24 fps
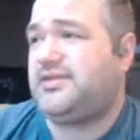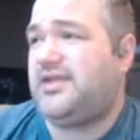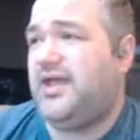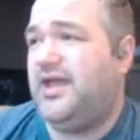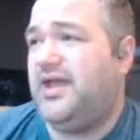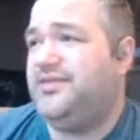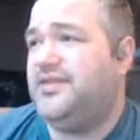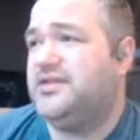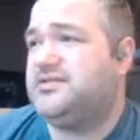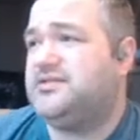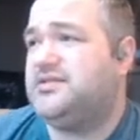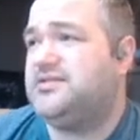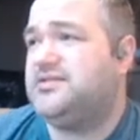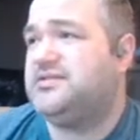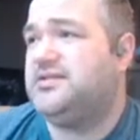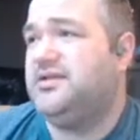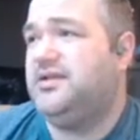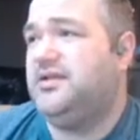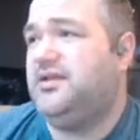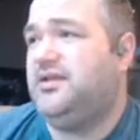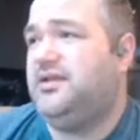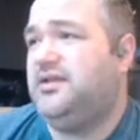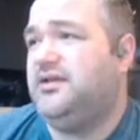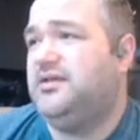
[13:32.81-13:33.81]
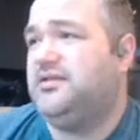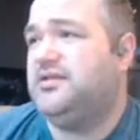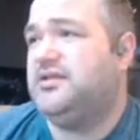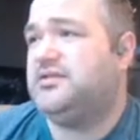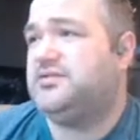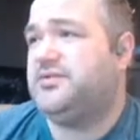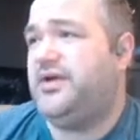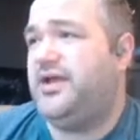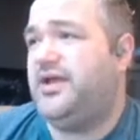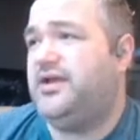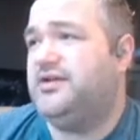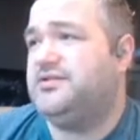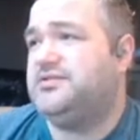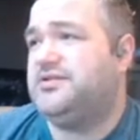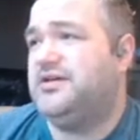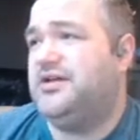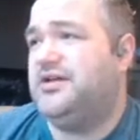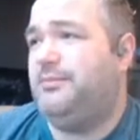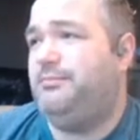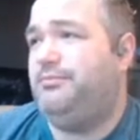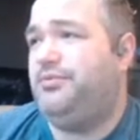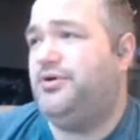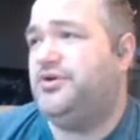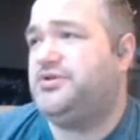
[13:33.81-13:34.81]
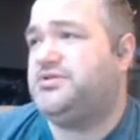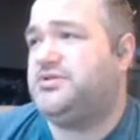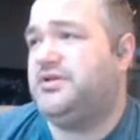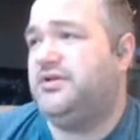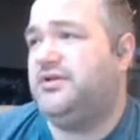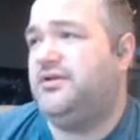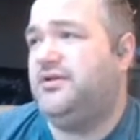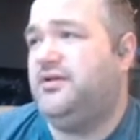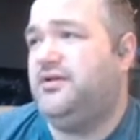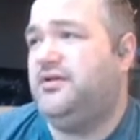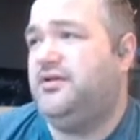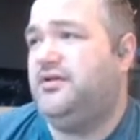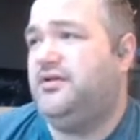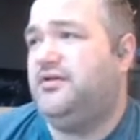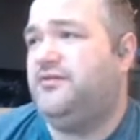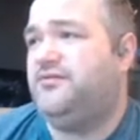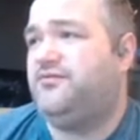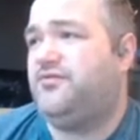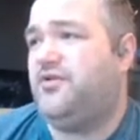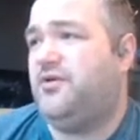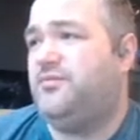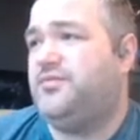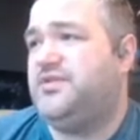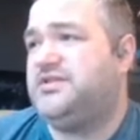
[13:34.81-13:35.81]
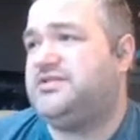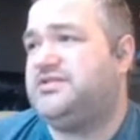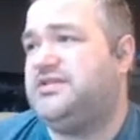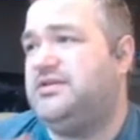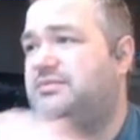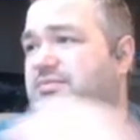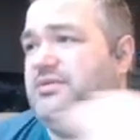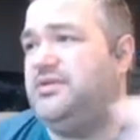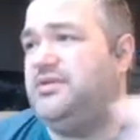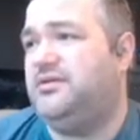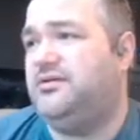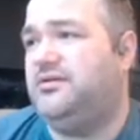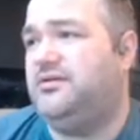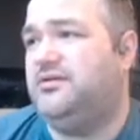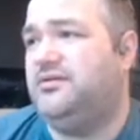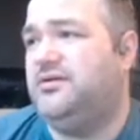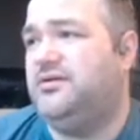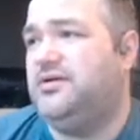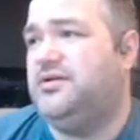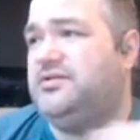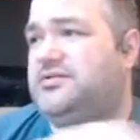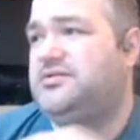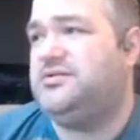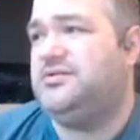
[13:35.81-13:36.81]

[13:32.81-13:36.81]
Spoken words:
And this right here is going to push it from the CPU to